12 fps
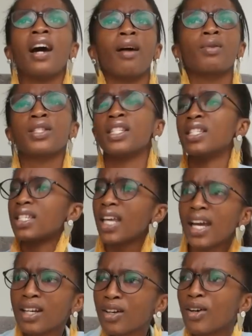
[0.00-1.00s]
I was a
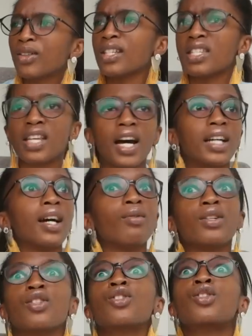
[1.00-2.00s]
designer on the side, I
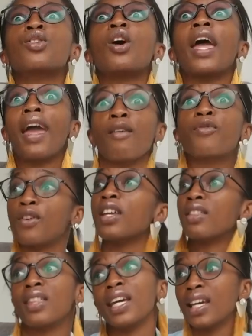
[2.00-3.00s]
was
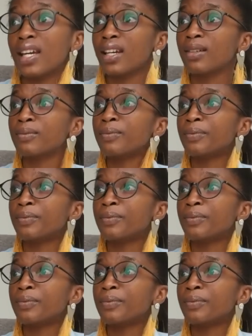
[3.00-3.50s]
everything.